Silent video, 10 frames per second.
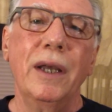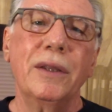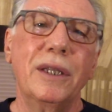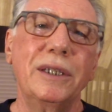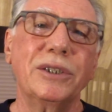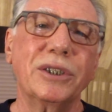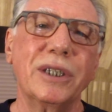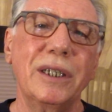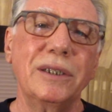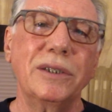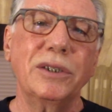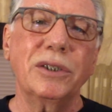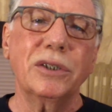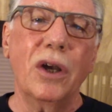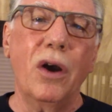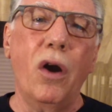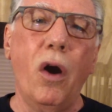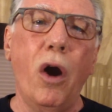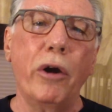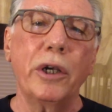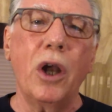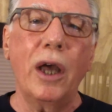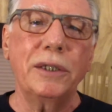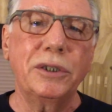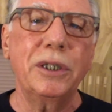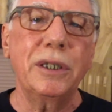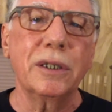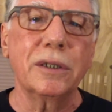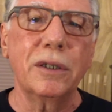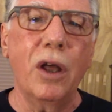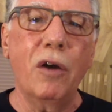These things are an ideal